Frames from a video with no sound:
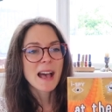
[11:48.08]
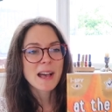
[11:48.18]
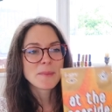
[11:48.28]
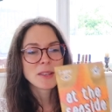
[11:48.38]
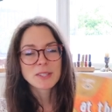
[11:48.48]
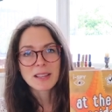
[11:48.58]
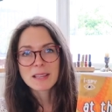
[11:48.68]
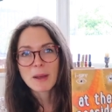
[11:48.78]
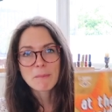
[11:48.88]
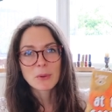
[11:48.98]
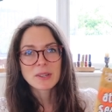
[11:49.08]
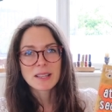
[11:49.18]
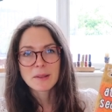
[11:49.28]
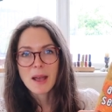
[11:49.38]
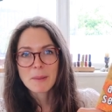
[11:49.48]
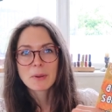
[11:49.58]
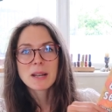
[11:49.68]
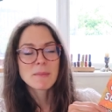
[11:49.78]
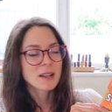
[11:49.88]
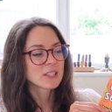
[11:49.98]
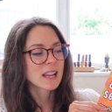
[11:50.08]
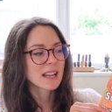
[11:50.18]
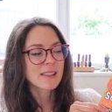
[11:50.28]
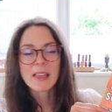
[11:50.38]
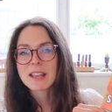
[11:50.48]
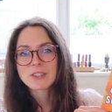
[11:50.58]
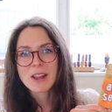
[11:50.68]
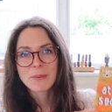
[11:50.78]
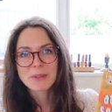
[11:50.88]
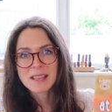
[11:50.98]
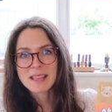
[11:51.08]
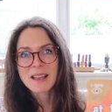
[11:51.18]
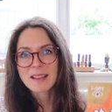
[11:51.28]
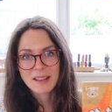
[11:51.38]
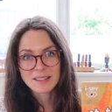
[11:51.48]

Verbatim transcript: Um, so I think my boys are, are, pretty much getting at the age now where they